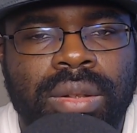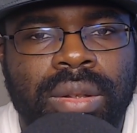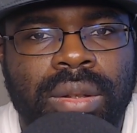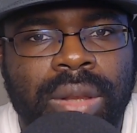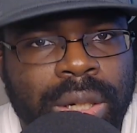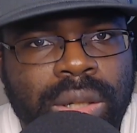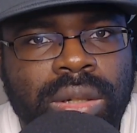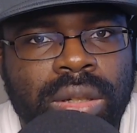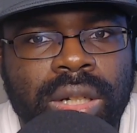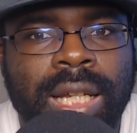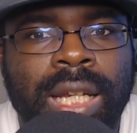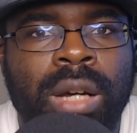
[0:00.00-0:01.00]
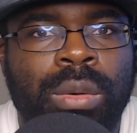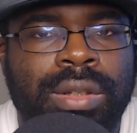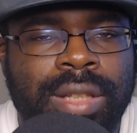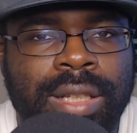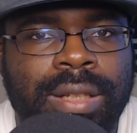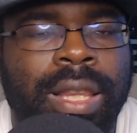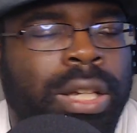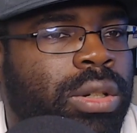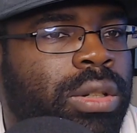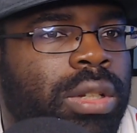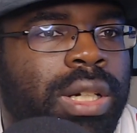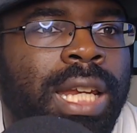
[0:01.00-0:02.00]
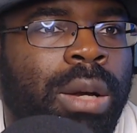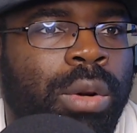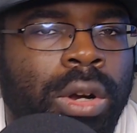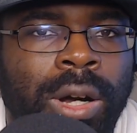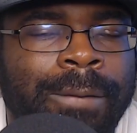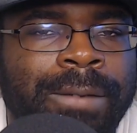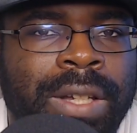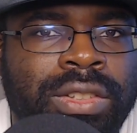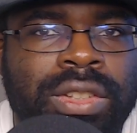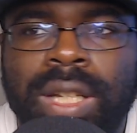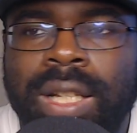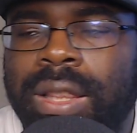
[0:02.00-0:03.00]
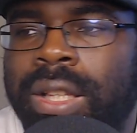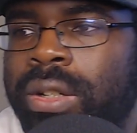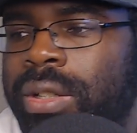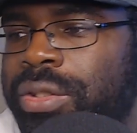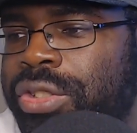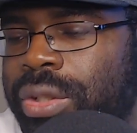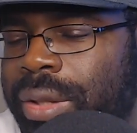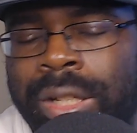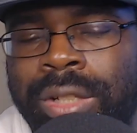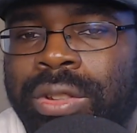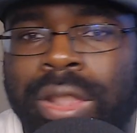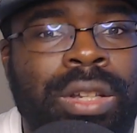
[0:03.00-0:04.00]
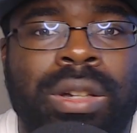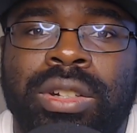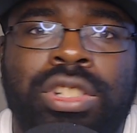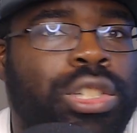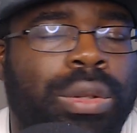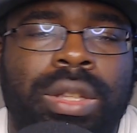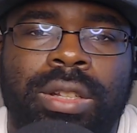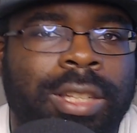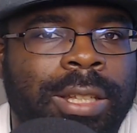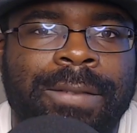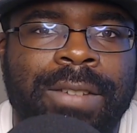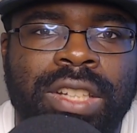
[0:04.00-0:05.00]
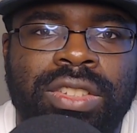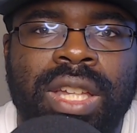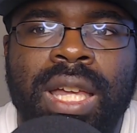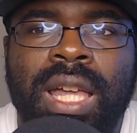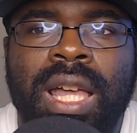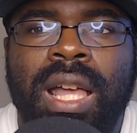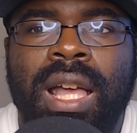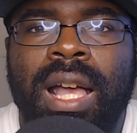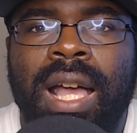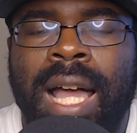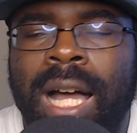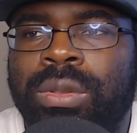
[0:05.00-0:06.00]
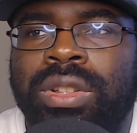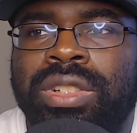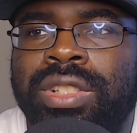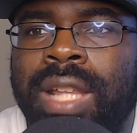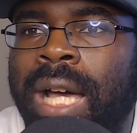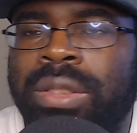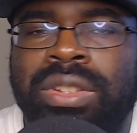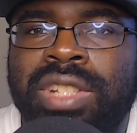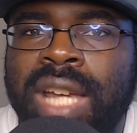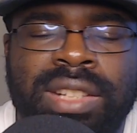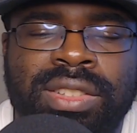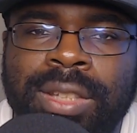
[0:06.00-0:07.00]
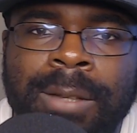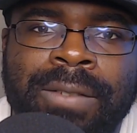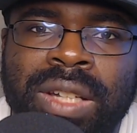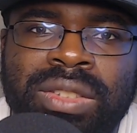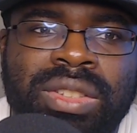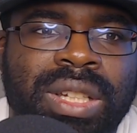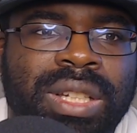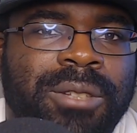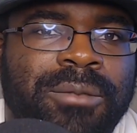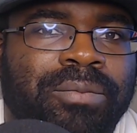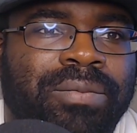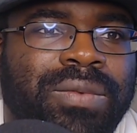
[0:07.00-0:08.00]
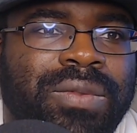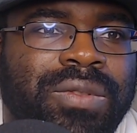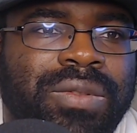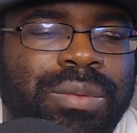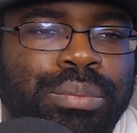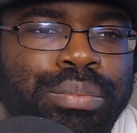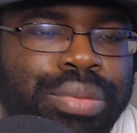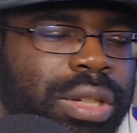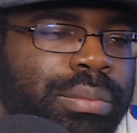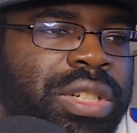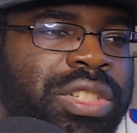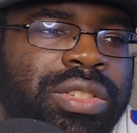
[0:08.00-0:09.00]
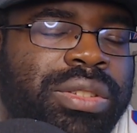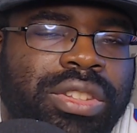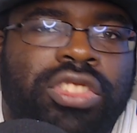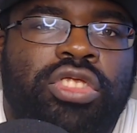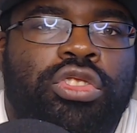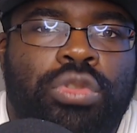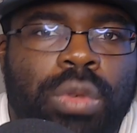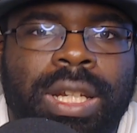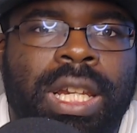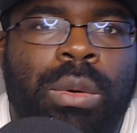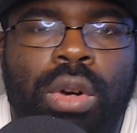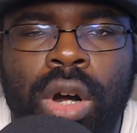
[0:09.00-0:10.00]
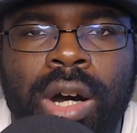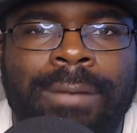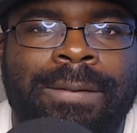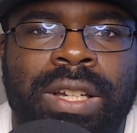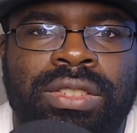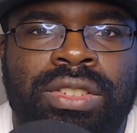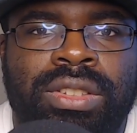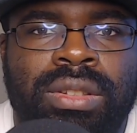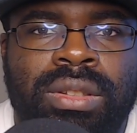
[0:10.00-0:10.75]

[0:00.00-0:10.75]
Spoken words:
They're gonna look at our offense. They're gonna show their defense how the Jags defense pretty much destroyed our offense.